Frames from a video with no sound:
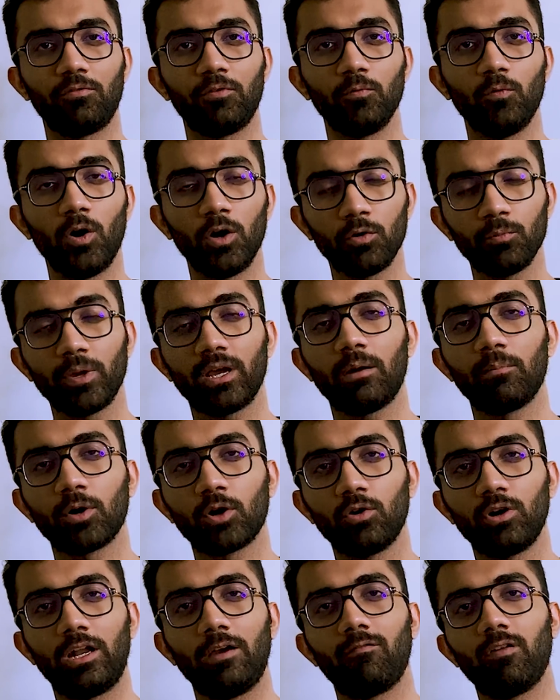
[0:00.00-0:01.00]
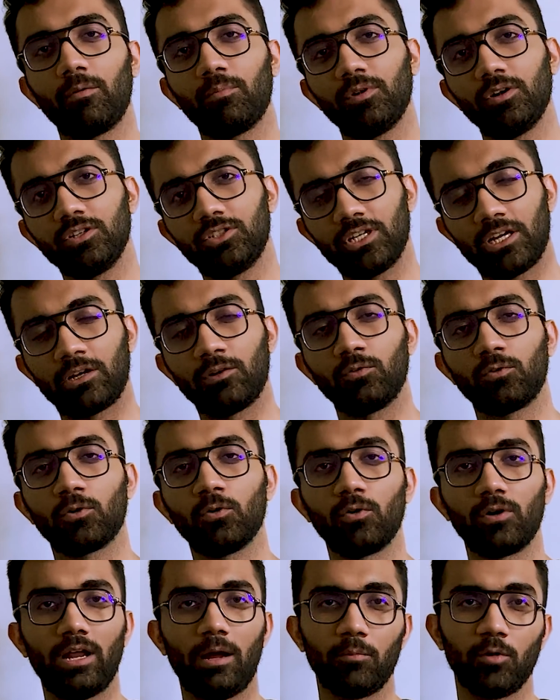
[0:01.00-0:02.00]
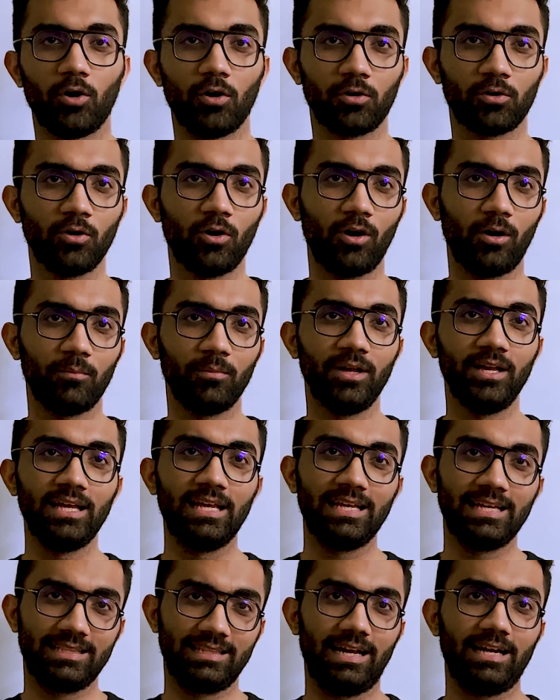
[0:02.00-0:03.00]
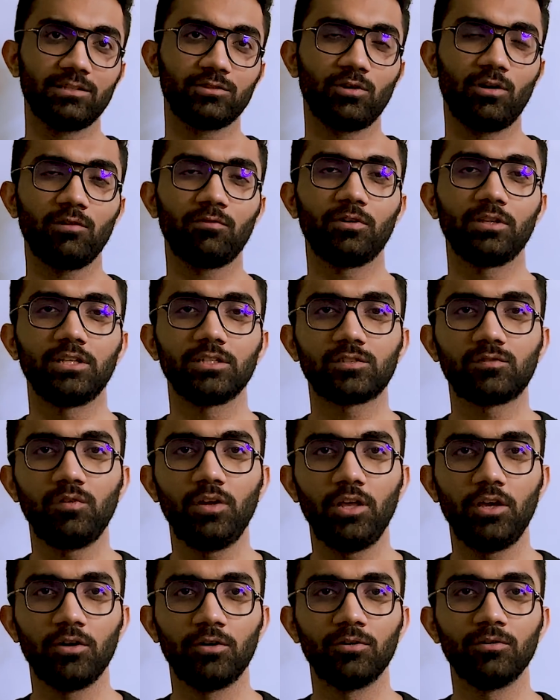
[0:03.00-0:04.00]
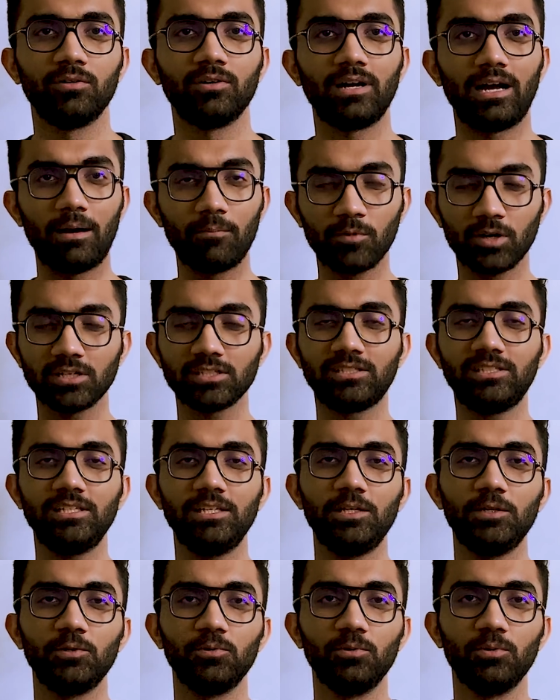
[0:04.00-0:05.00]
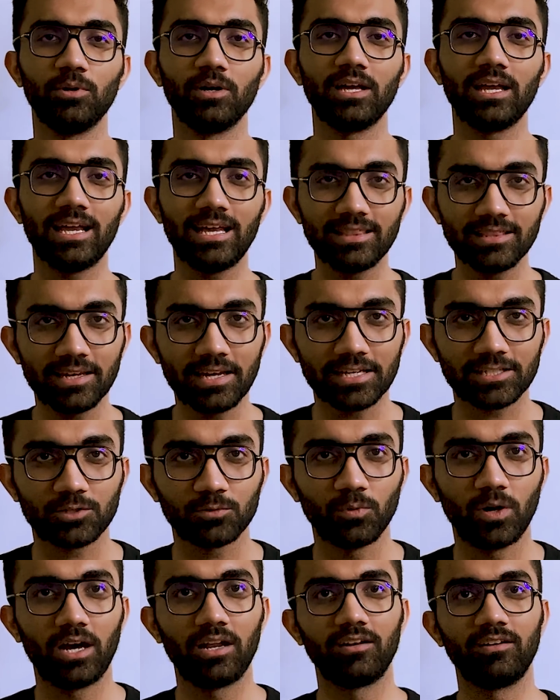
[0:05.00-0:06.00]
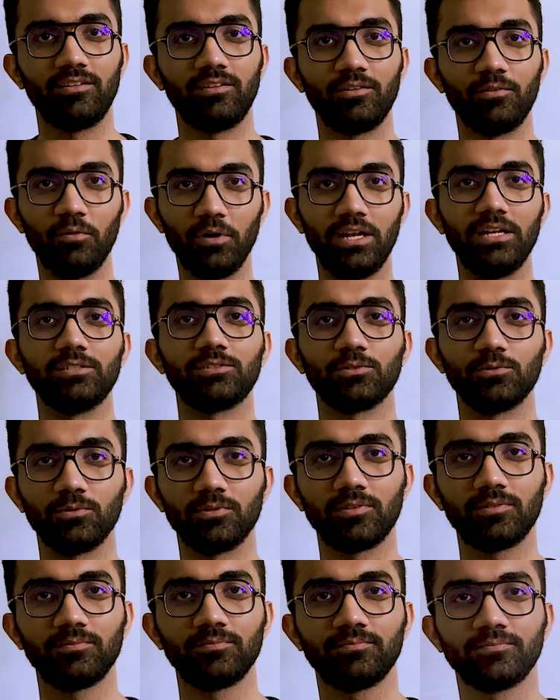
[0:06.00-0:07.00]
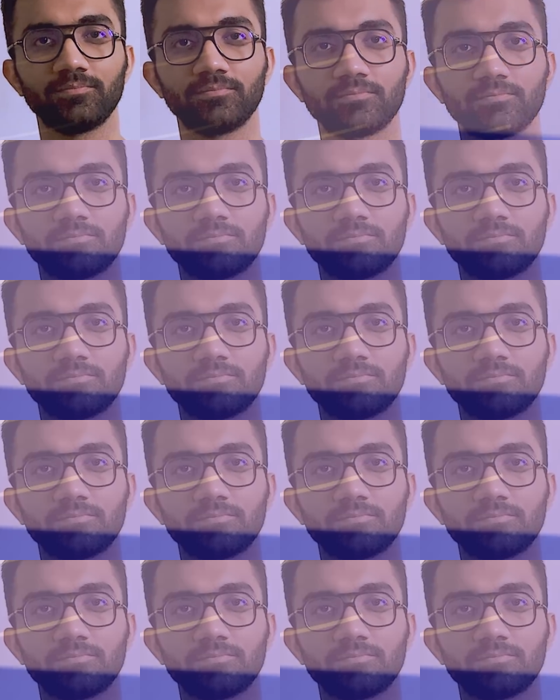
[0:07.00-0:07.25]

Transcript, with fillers: if you want to become a good developer, check out codedamn.com. That is all for this video. I'm gonna see you in the next one really soon. If